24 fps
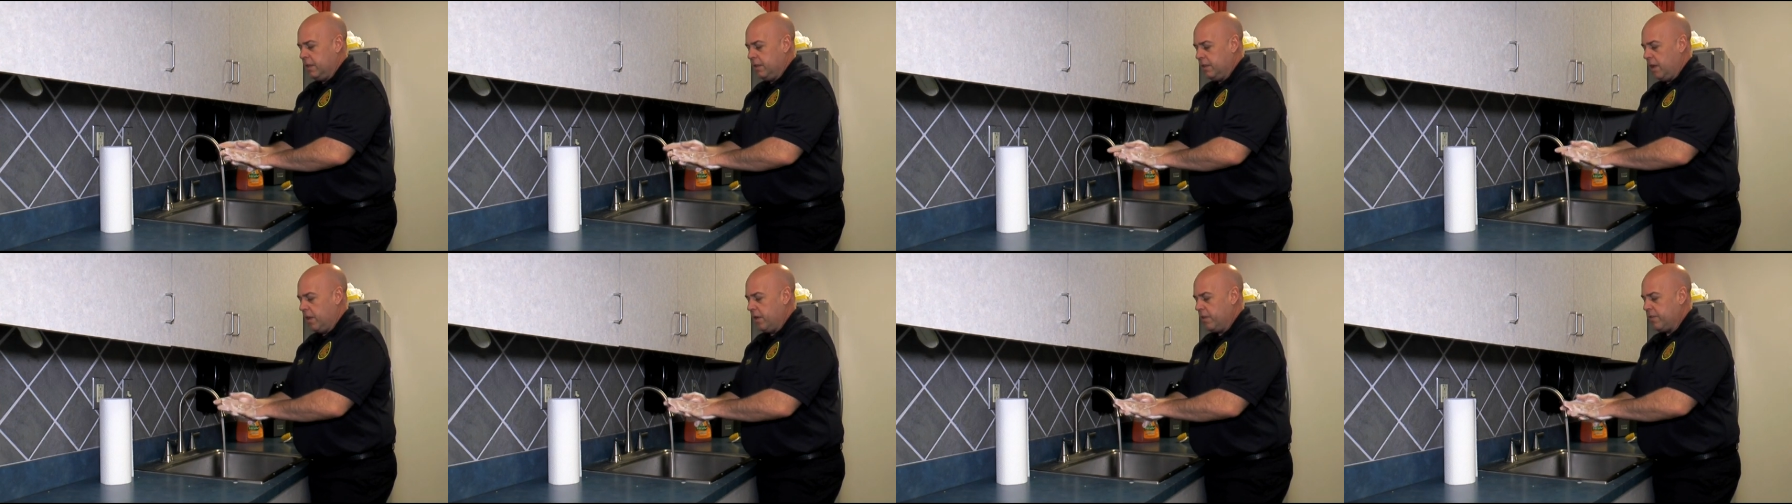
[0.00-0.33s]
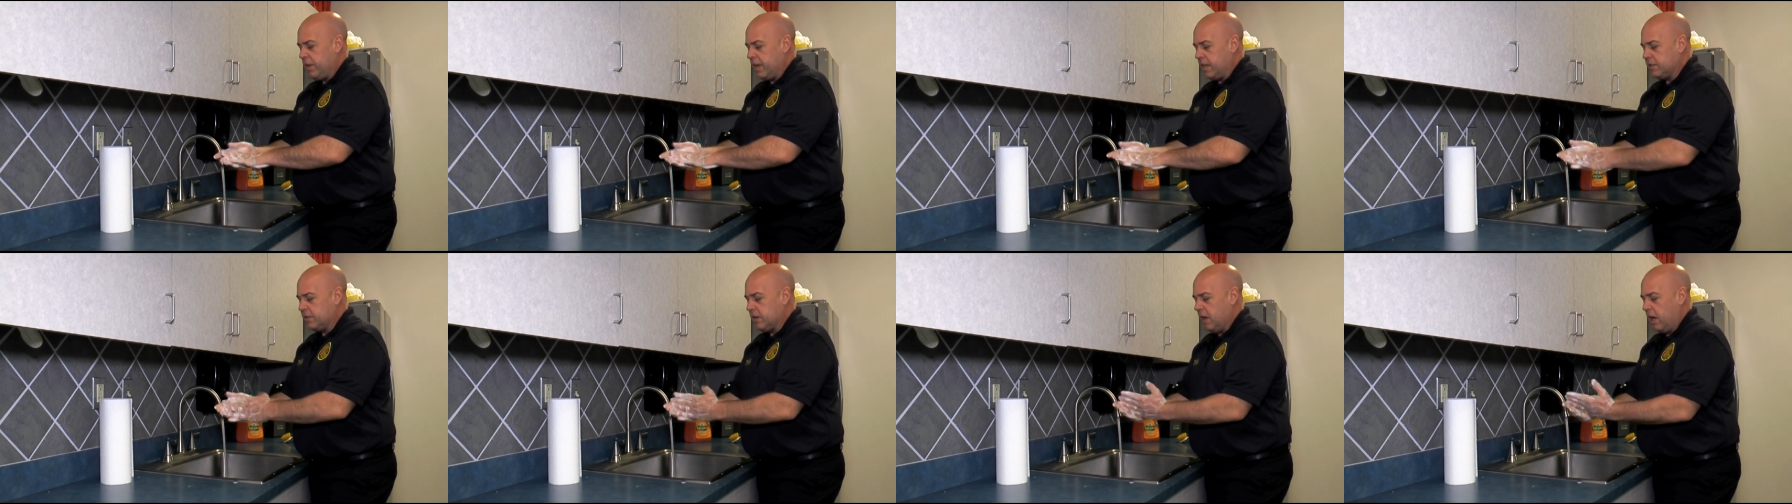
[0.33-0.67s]
The other
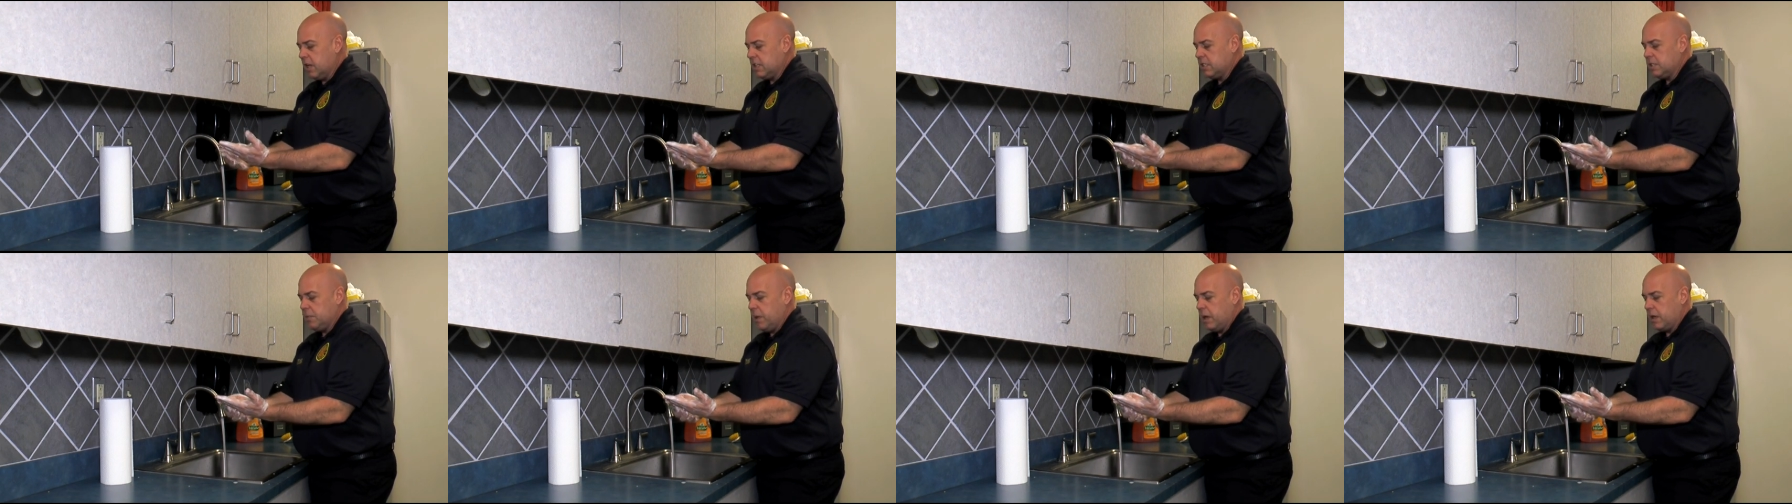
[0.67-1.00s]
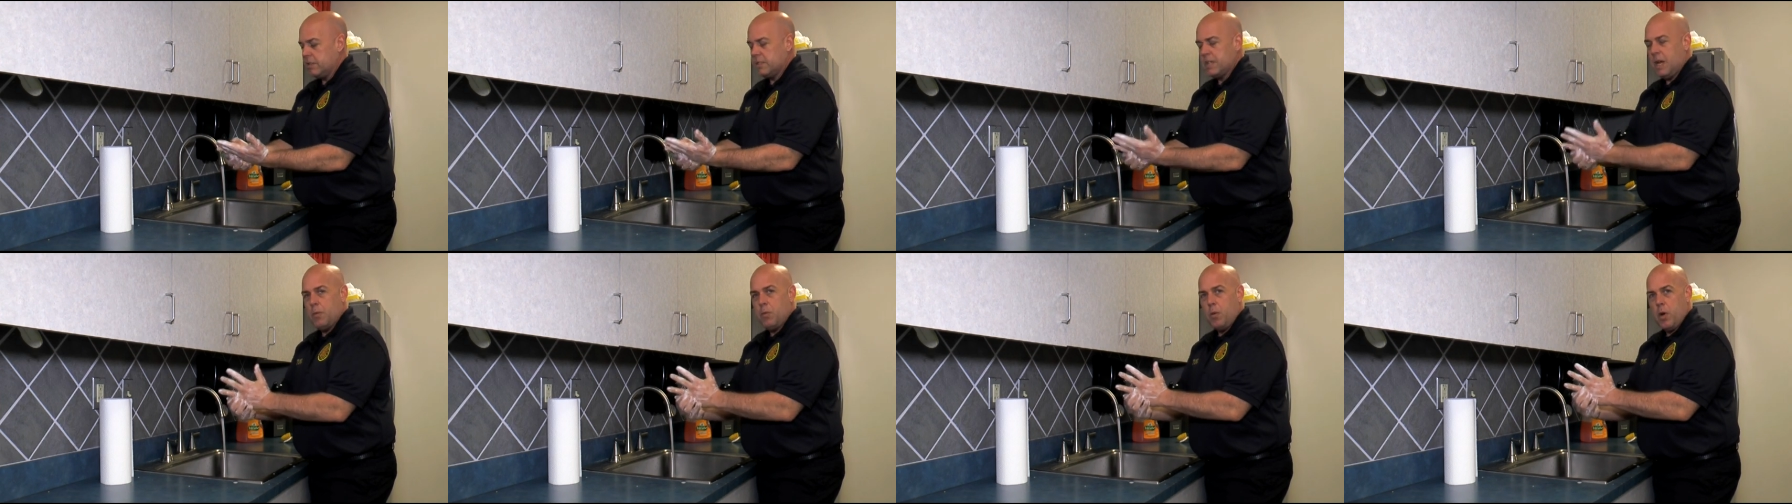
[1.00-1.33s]
thing it talks
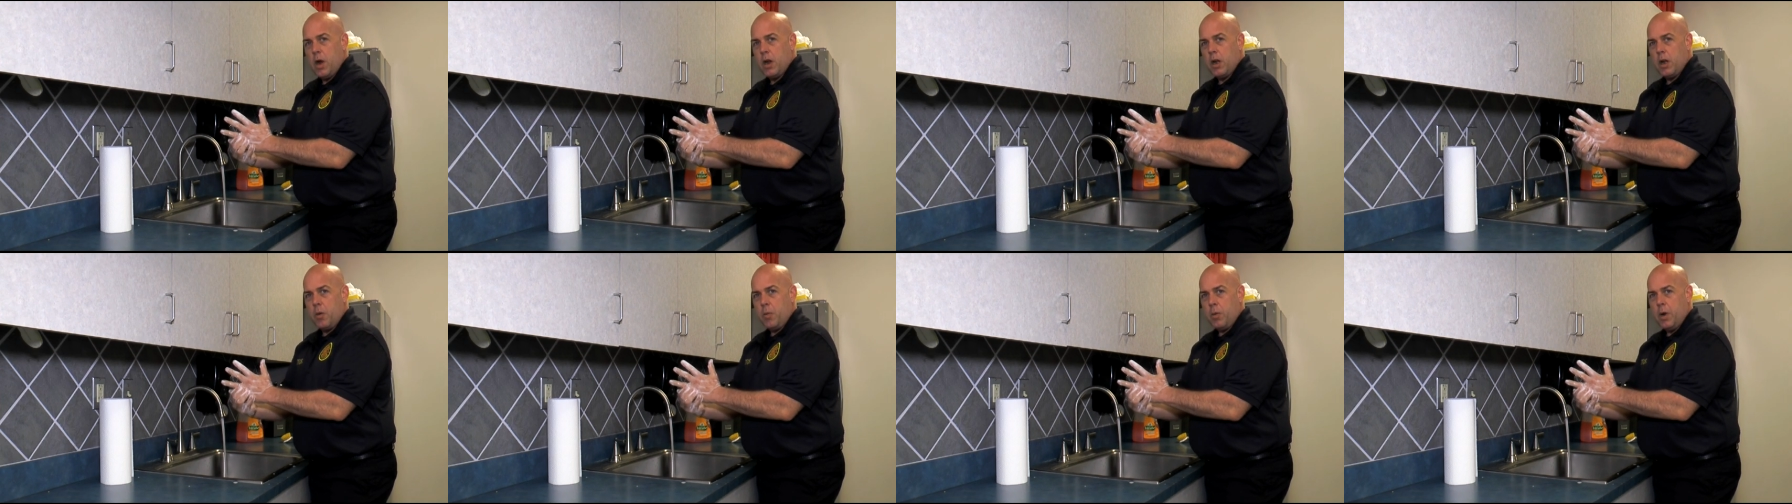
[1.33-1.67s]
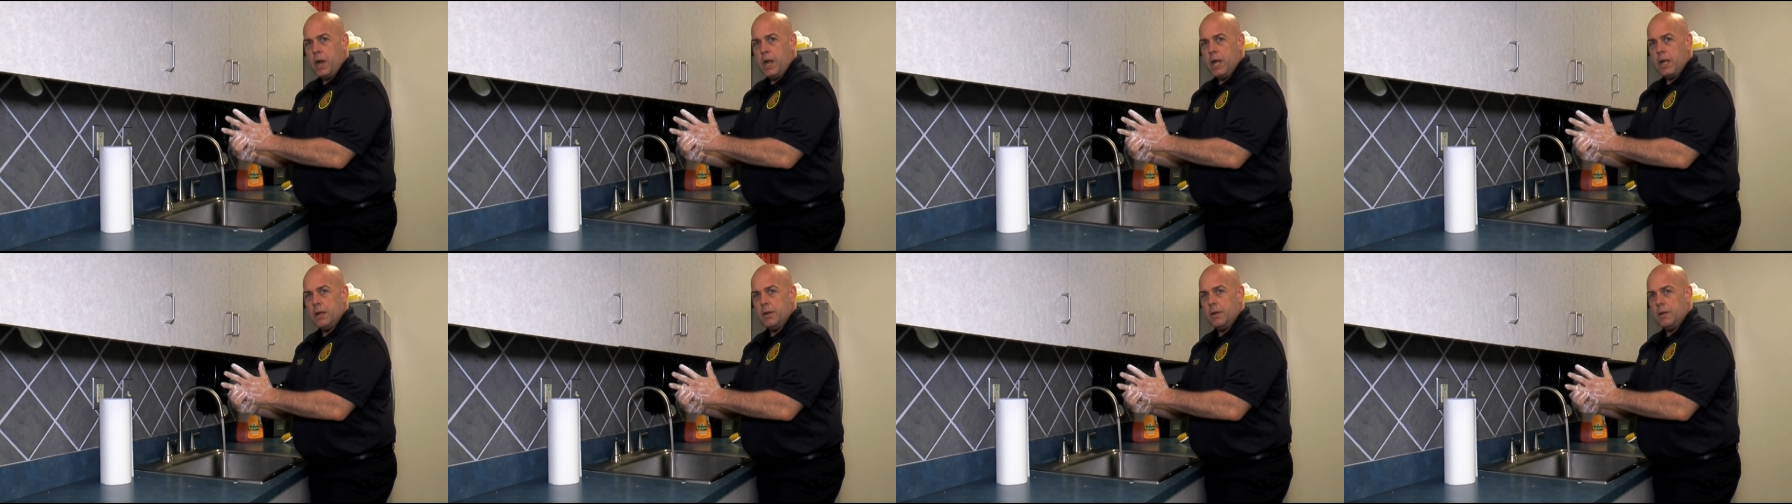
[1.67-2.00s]
about is I'm wearing a
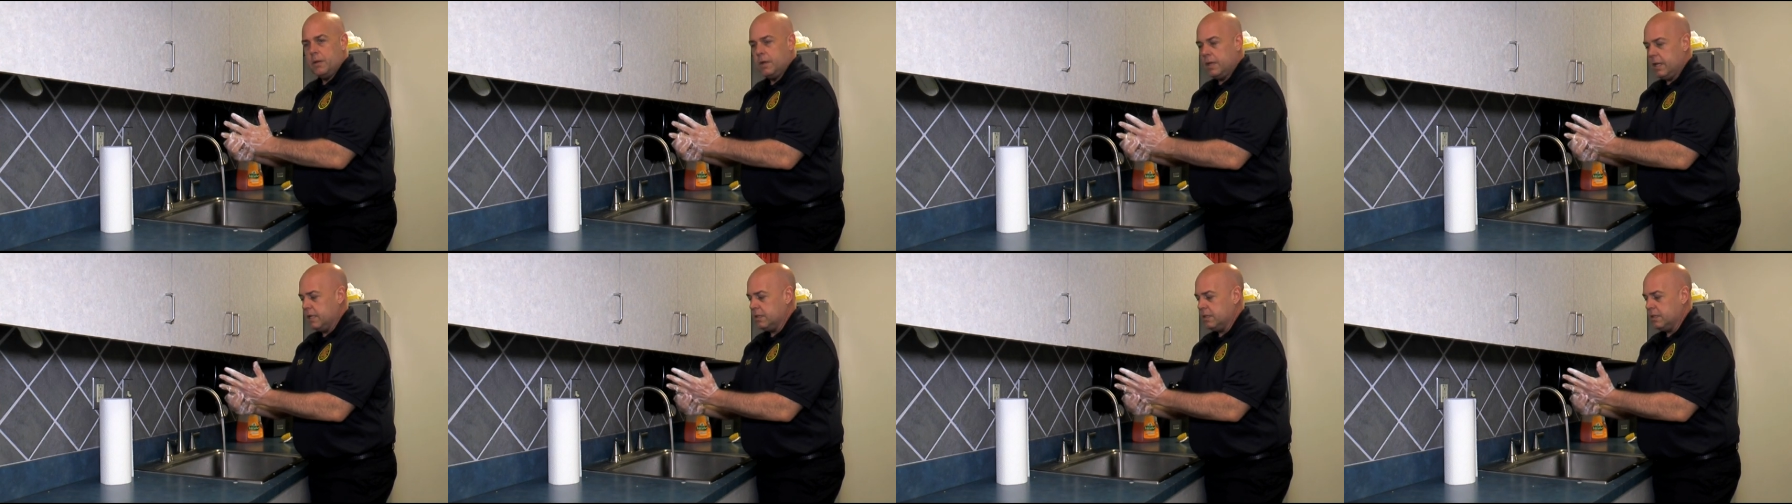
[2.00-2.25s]
ring,